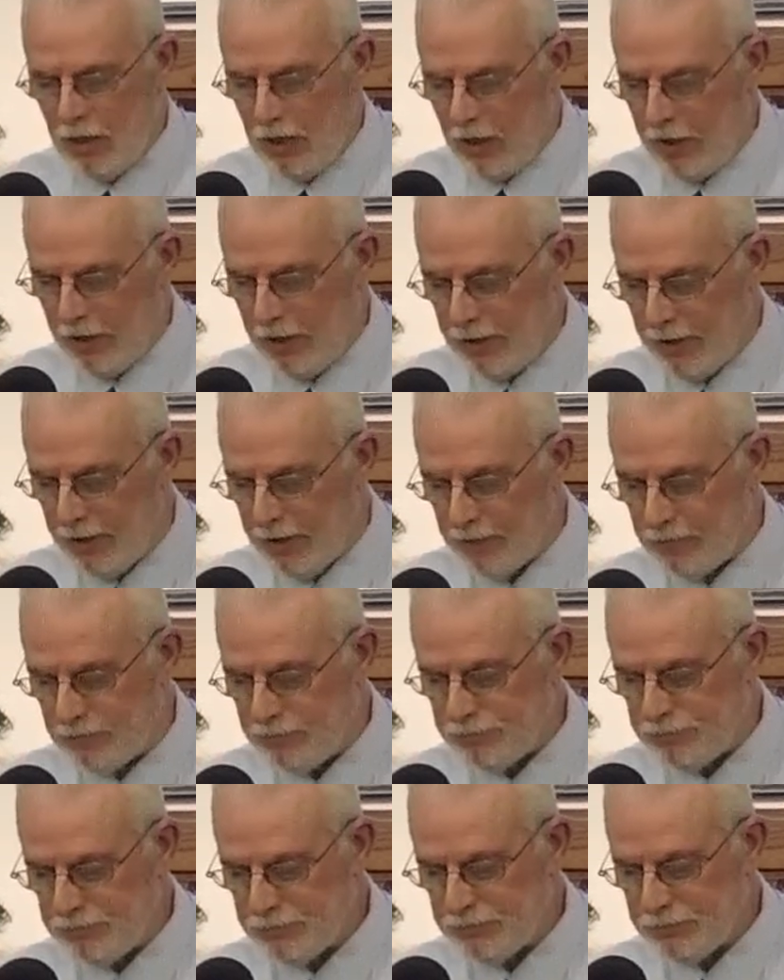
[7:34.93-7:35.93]
Uh,
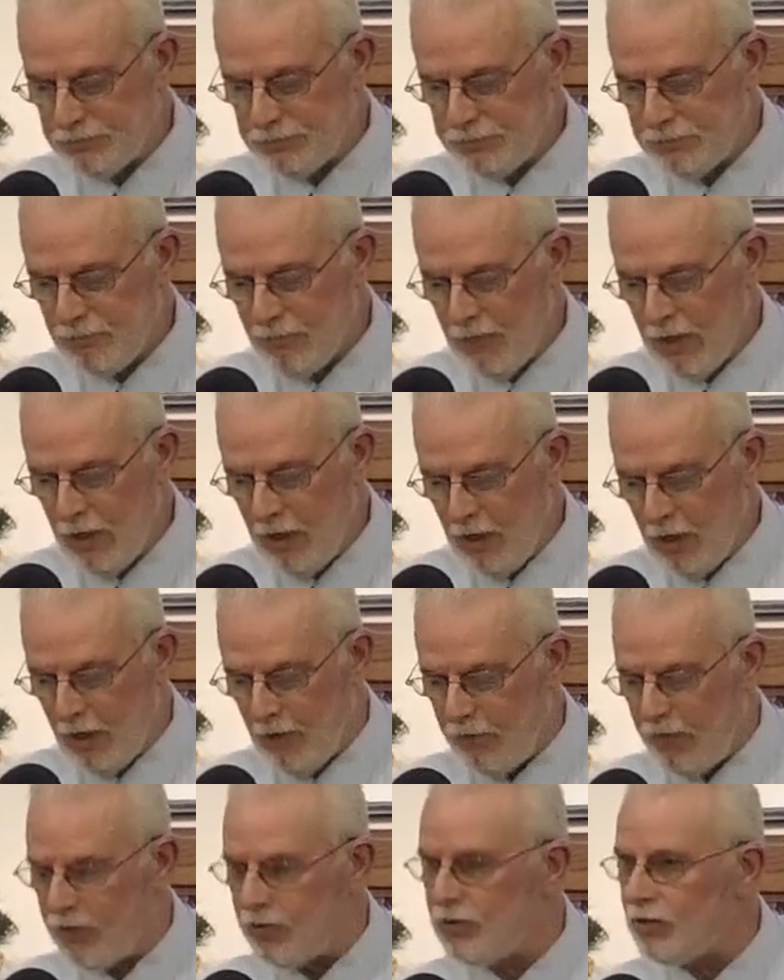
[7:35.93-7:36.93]

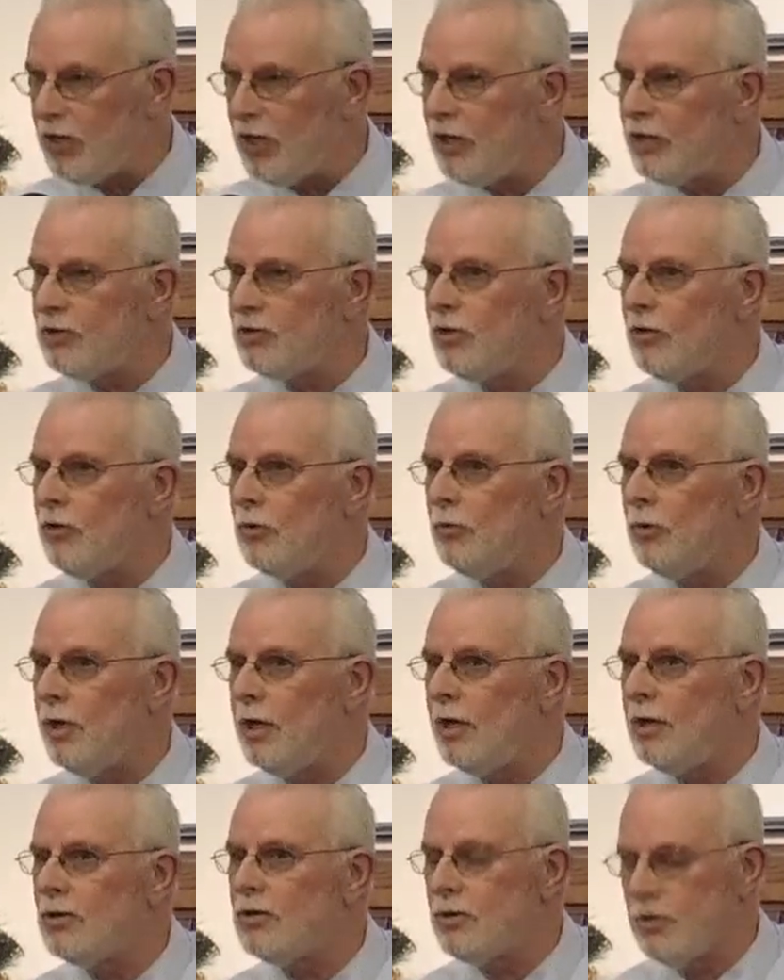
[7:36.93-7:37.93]
of the sins of the
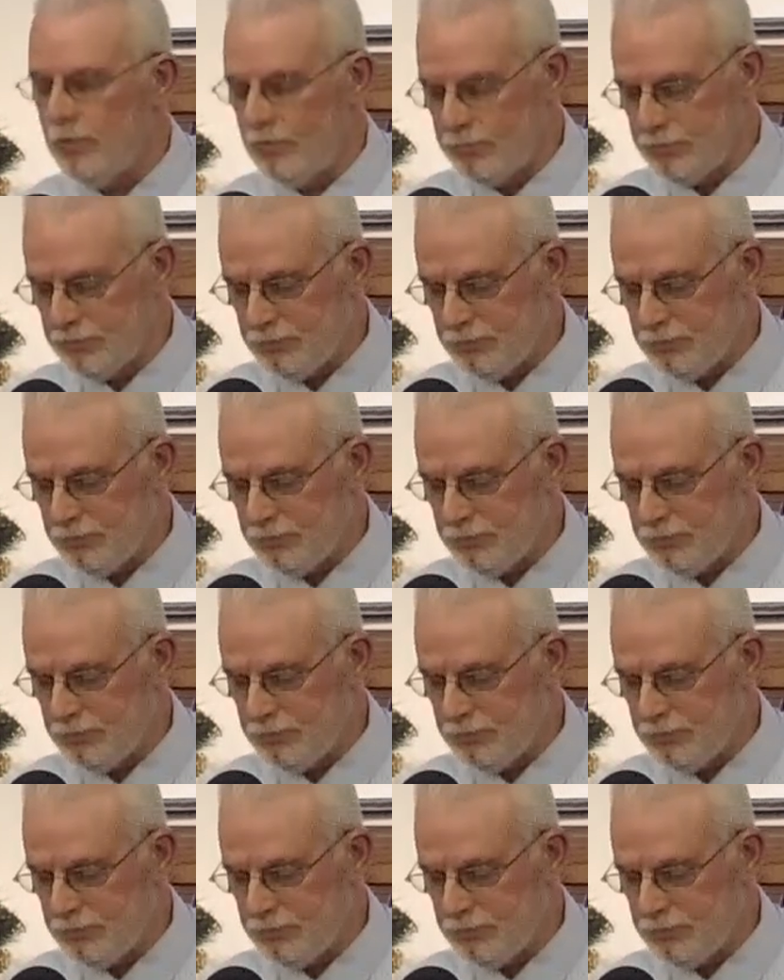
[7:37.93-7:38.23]
rich.